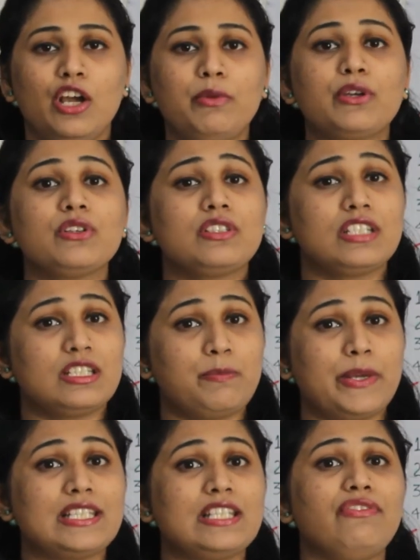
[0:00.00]
because the
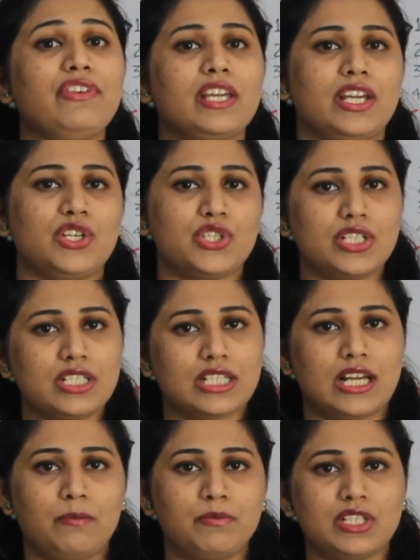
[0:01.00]
specifications
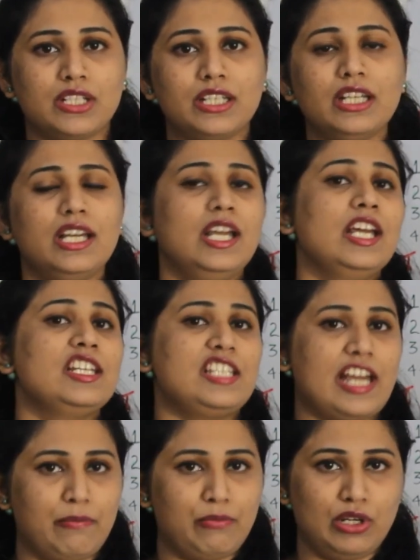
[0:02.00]
comes in the
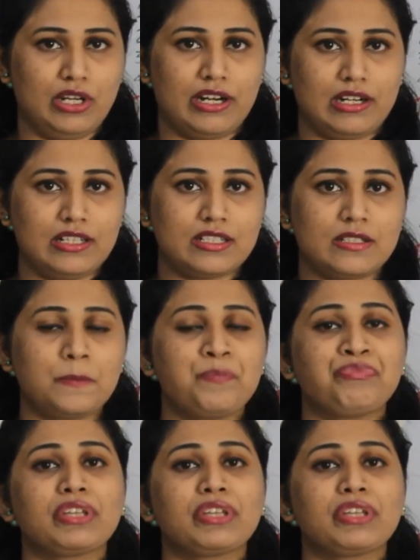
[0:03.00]
tabular list.